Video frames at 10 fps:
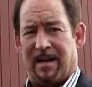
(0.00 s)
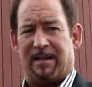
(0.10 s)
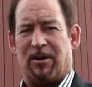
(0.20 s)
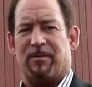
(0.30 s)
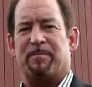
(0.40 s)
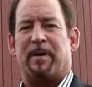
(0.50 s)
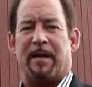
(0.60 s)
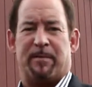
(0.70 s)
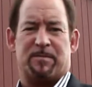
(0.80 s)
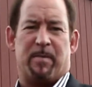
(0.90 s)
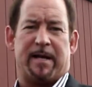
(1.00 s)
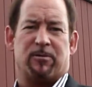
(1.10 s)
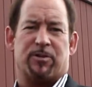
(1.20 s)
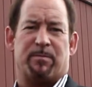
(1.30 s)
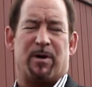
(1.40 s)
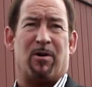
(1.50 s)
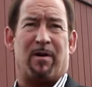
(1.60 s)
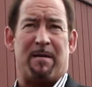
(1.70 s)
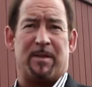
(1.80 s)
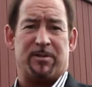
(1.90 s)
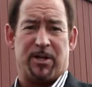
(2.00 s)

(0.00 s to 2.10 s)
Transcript: Hello, my name is Michael Chabot. I'm the